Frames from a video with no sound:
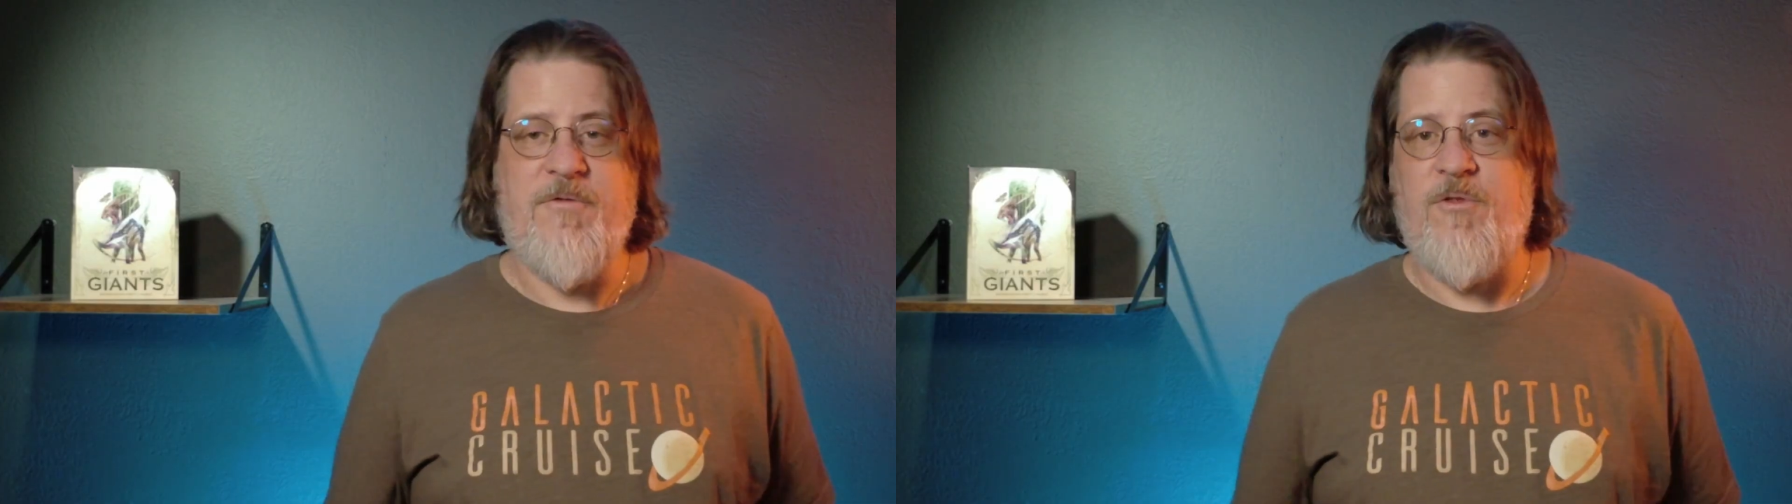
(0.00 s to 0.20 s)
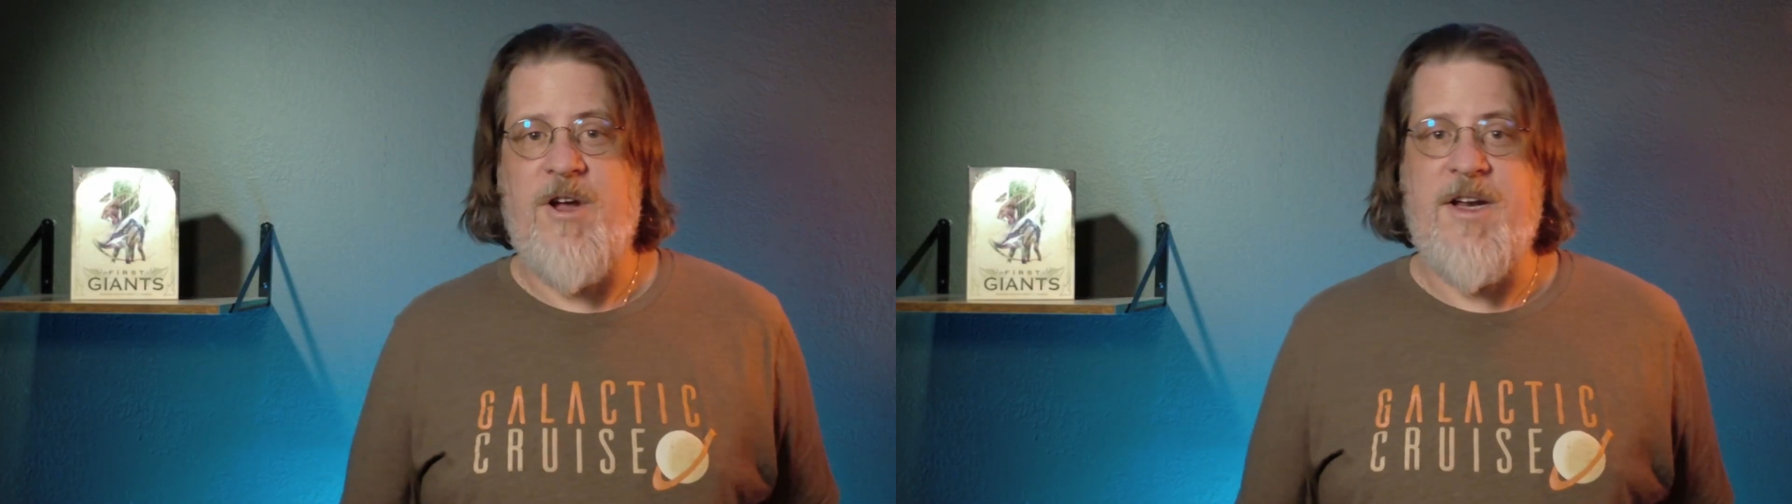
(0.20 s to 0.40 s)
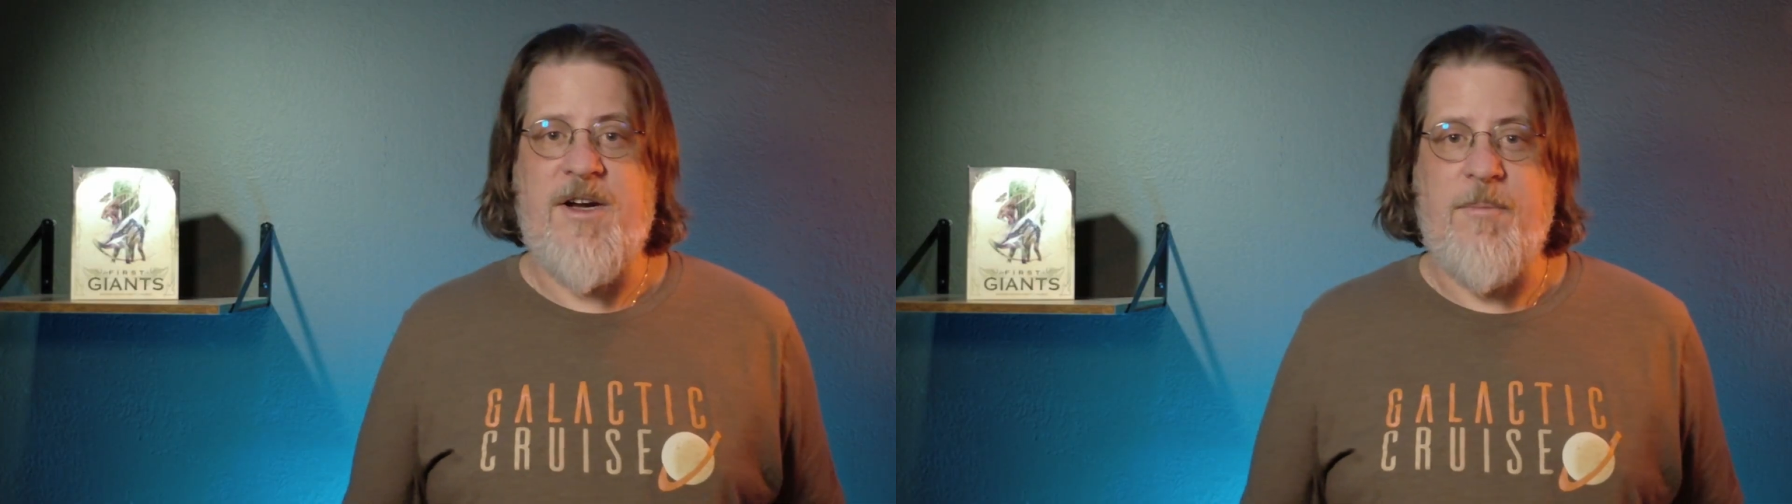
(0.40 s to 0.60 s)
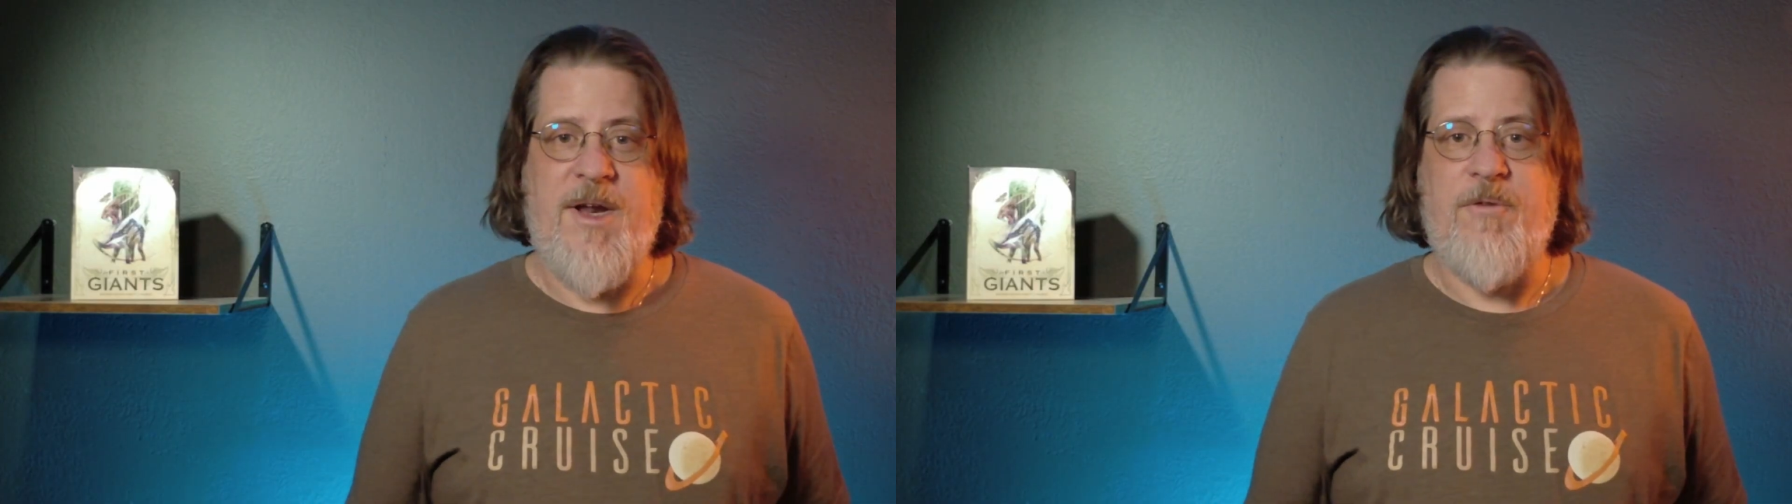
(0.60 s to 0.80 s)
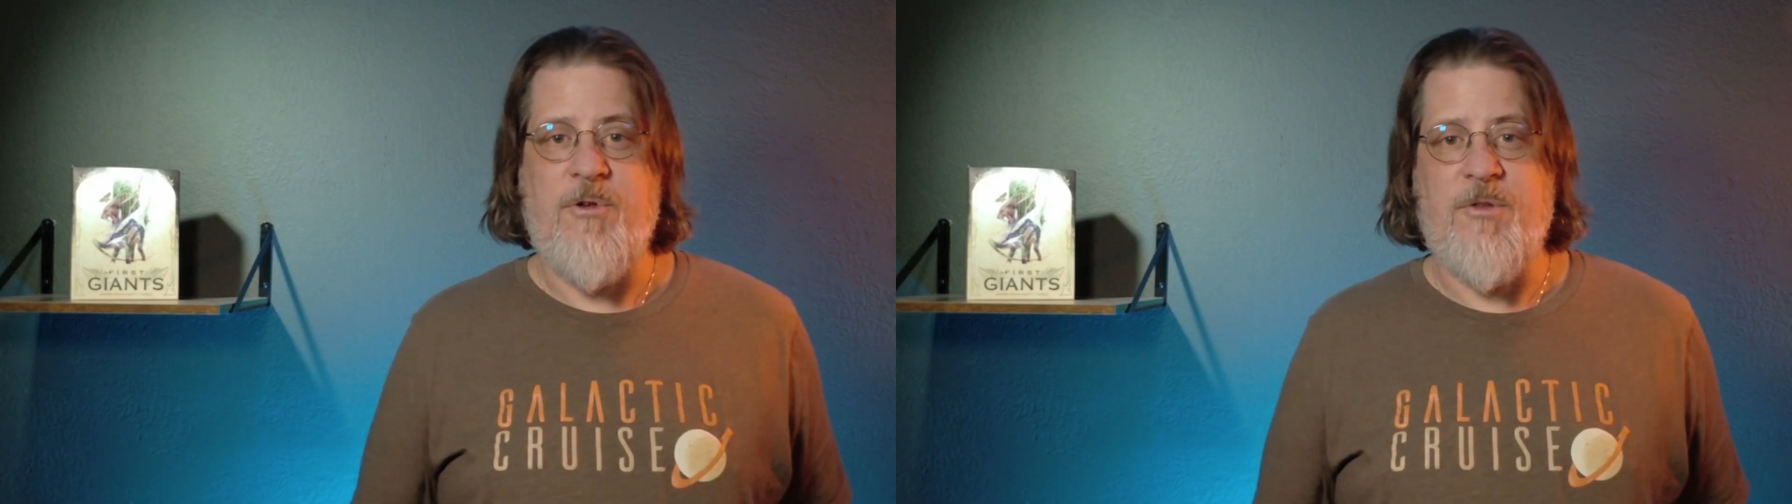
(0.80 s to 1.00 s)
variety to
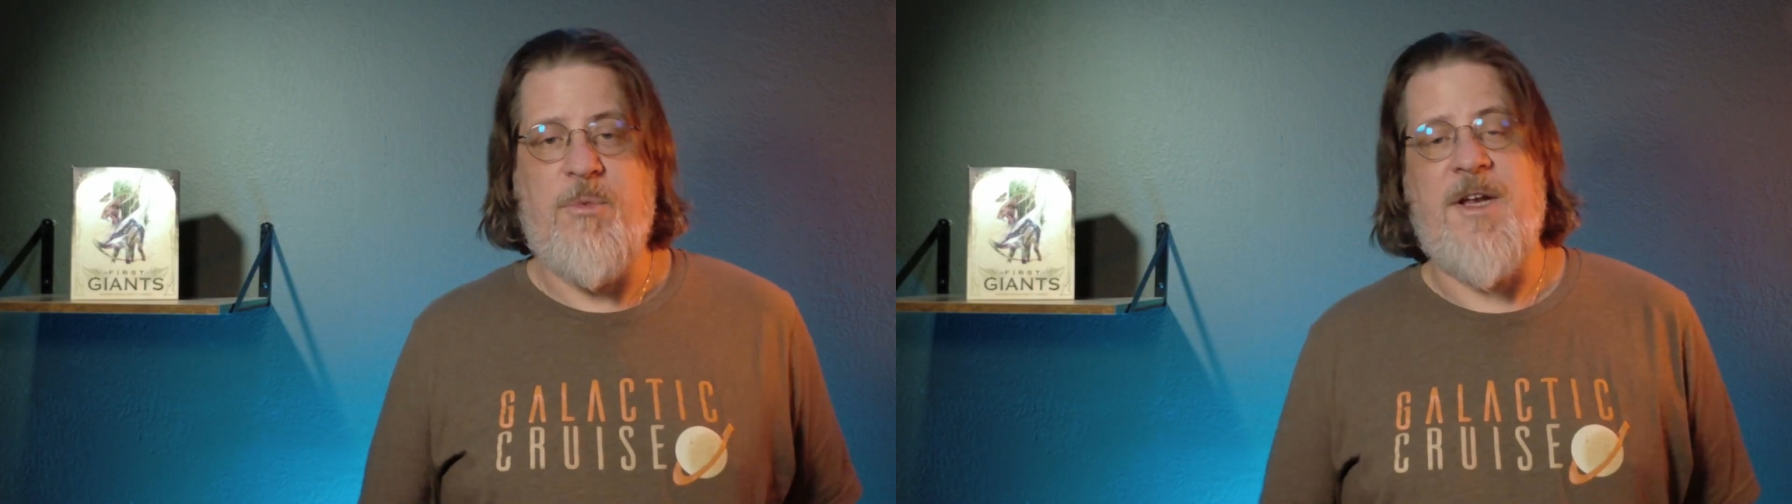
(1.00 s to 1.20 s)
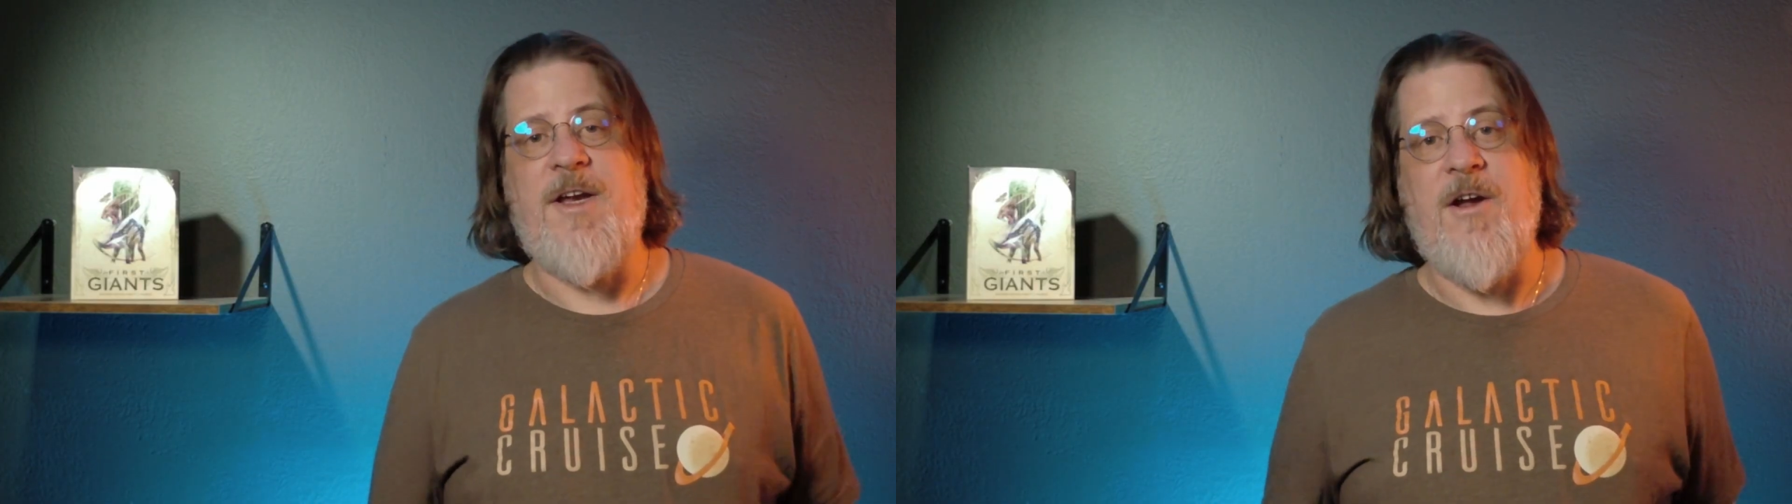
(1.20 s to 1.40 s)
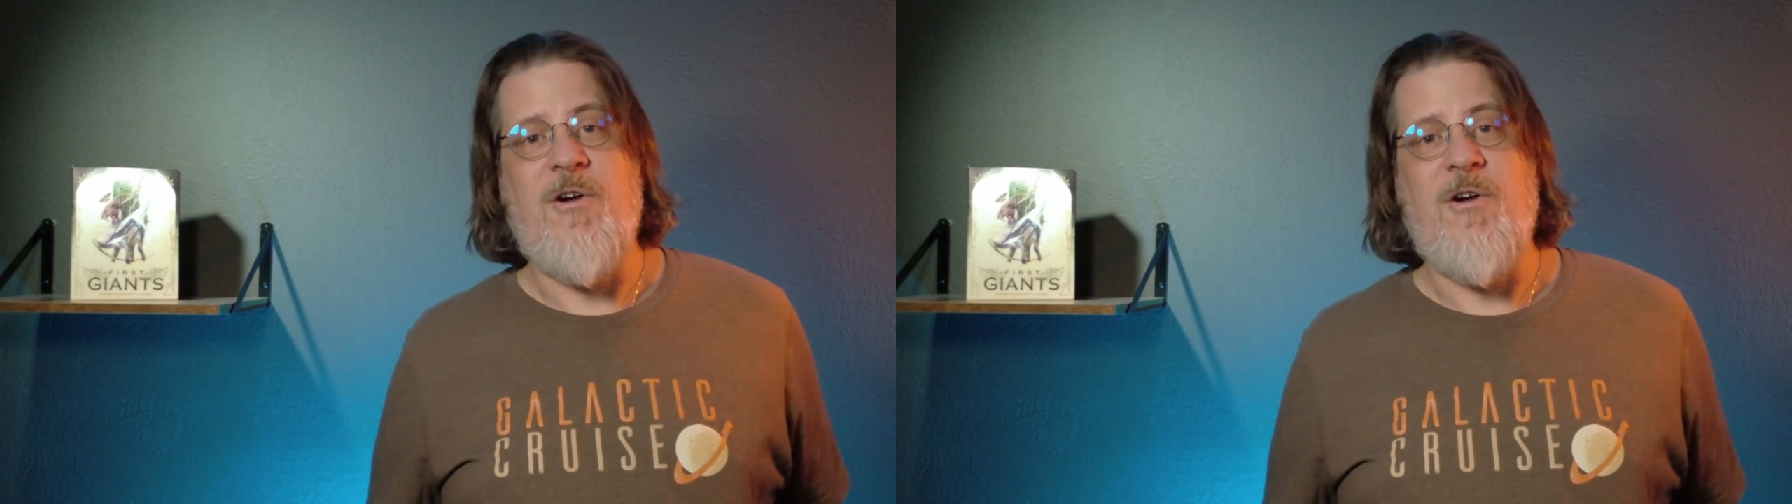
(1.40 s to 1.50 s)
make it worth playing